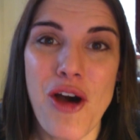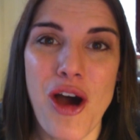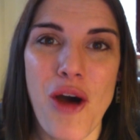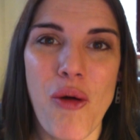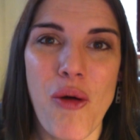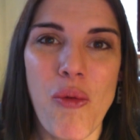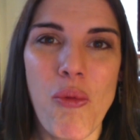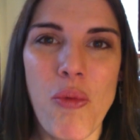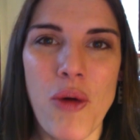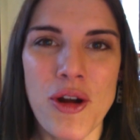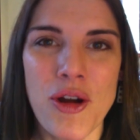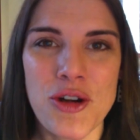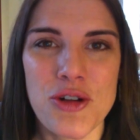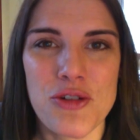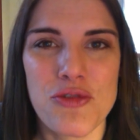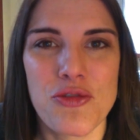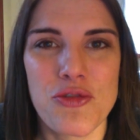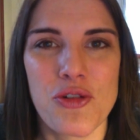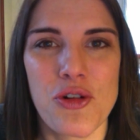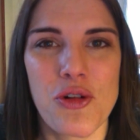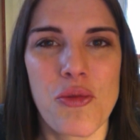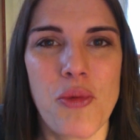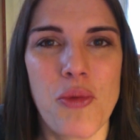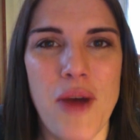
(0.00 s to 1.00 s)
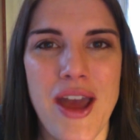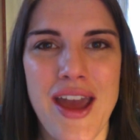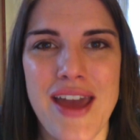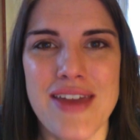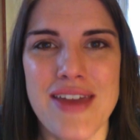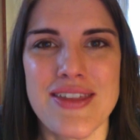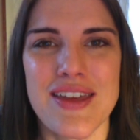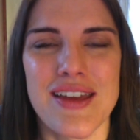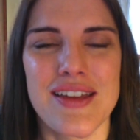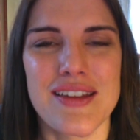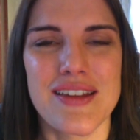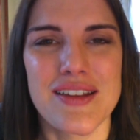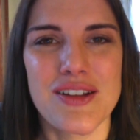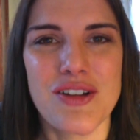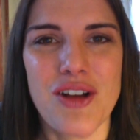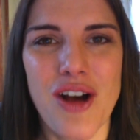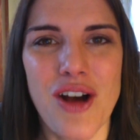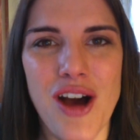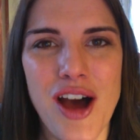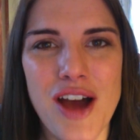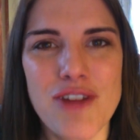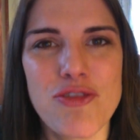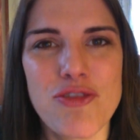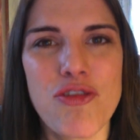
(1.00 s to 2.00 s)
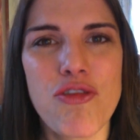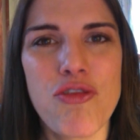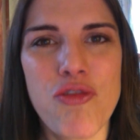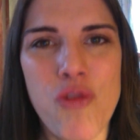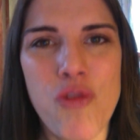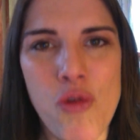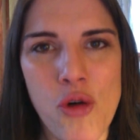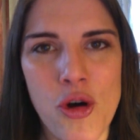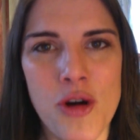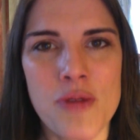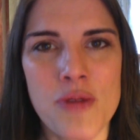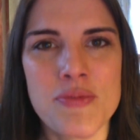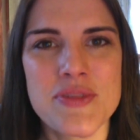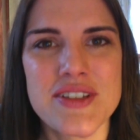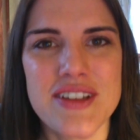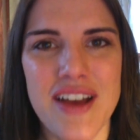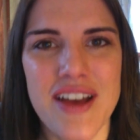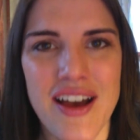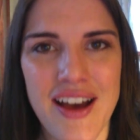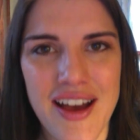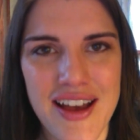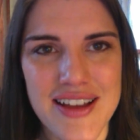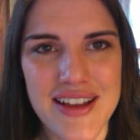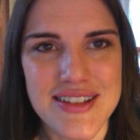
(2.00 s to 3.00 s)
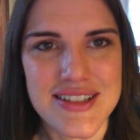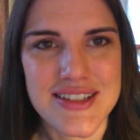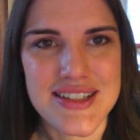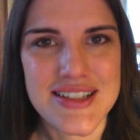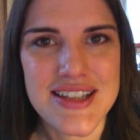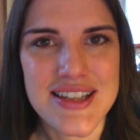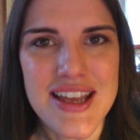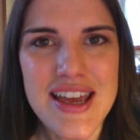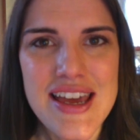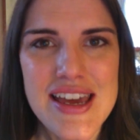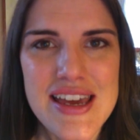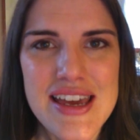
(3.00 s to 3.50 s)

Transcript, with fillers: a wonderful way that God forms us.